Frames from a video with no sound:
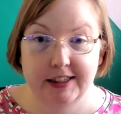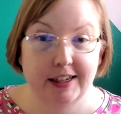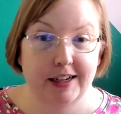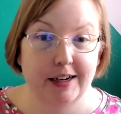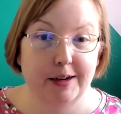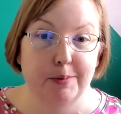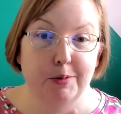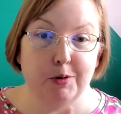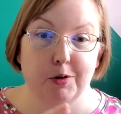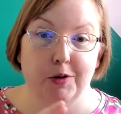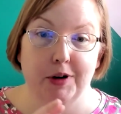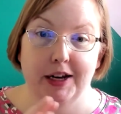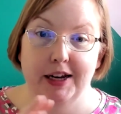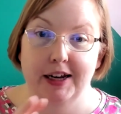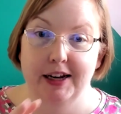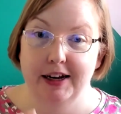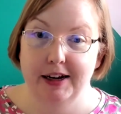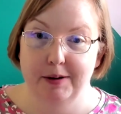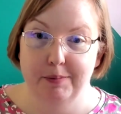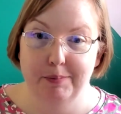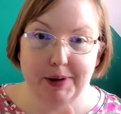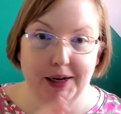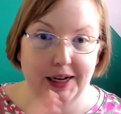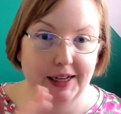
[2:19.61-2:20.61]
set up
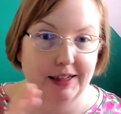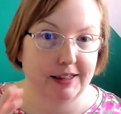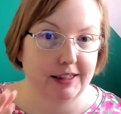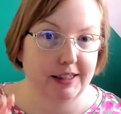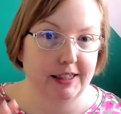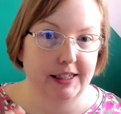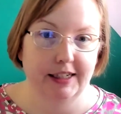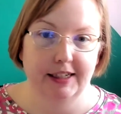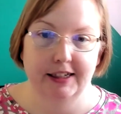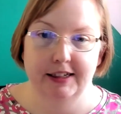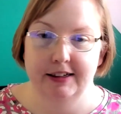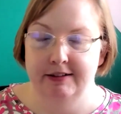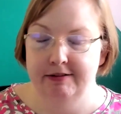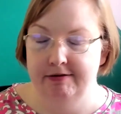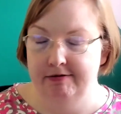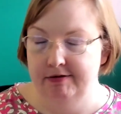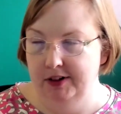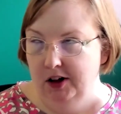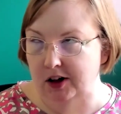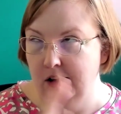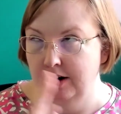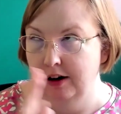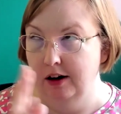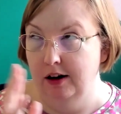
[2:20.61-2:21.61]
okay and pilot it and
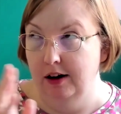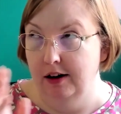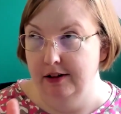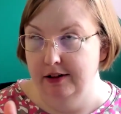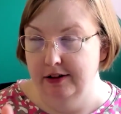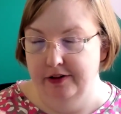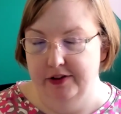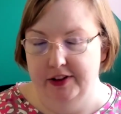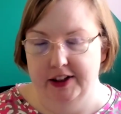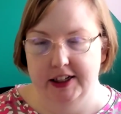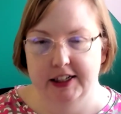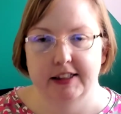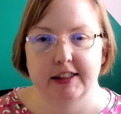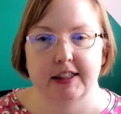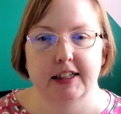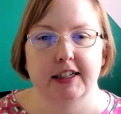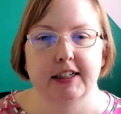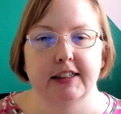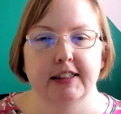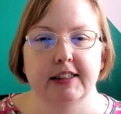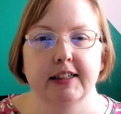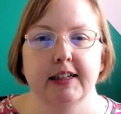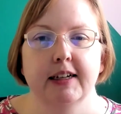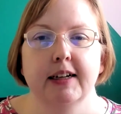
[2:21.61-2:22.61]
all of these
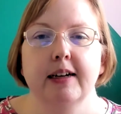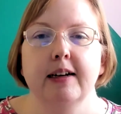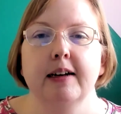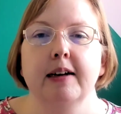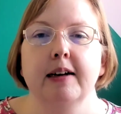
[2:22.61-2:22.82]
things.